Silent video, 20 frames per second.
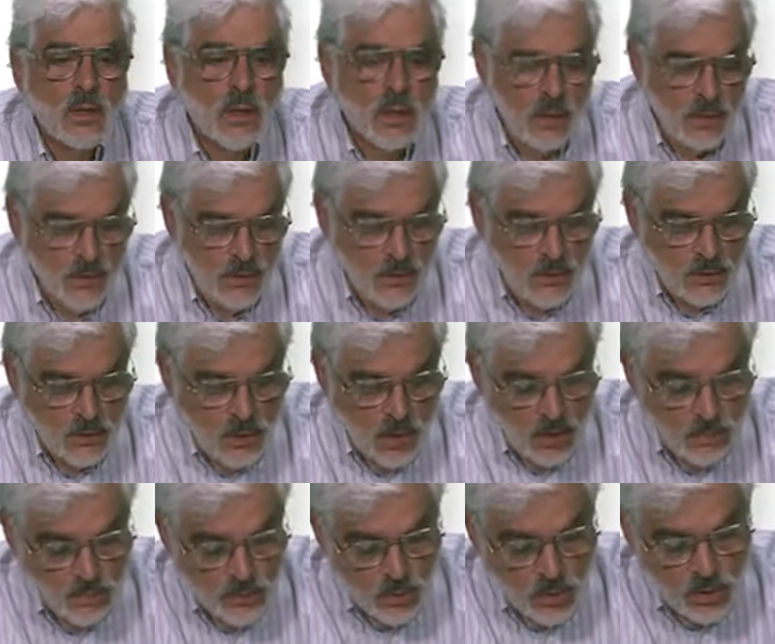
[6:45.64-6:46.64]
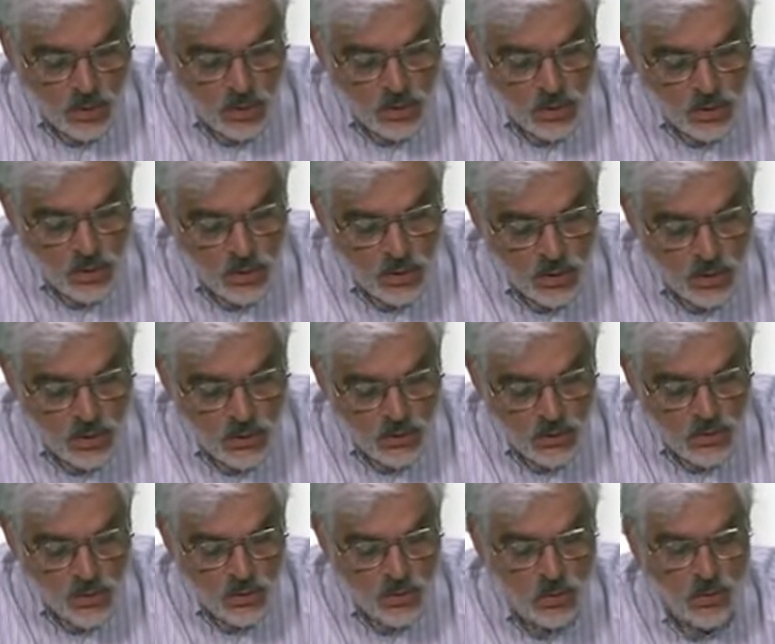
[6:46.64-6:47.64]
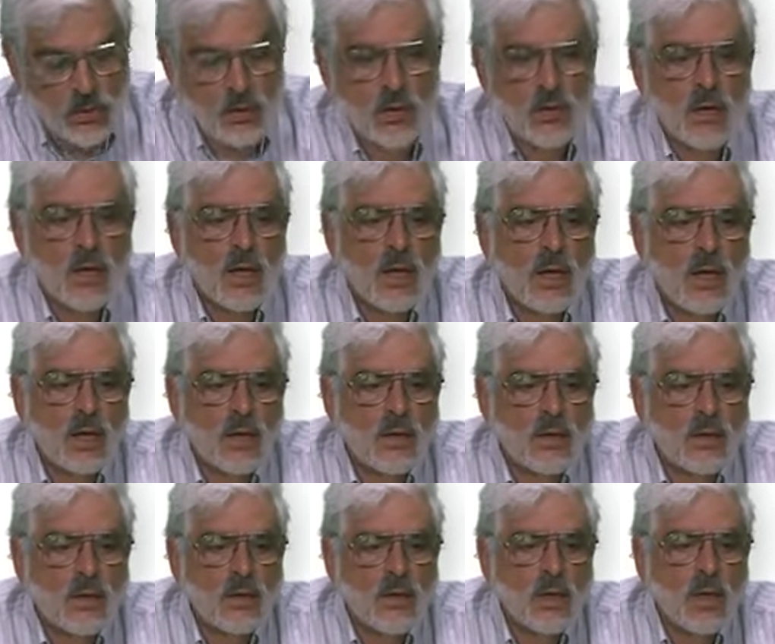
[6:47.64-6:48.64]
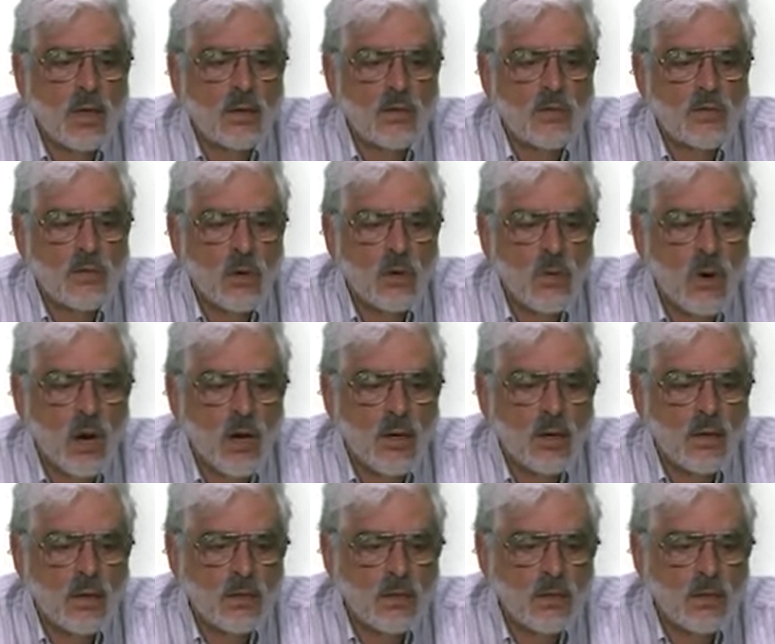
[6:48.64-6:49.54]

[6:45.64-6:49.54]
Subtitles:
And the top row is third, and so on.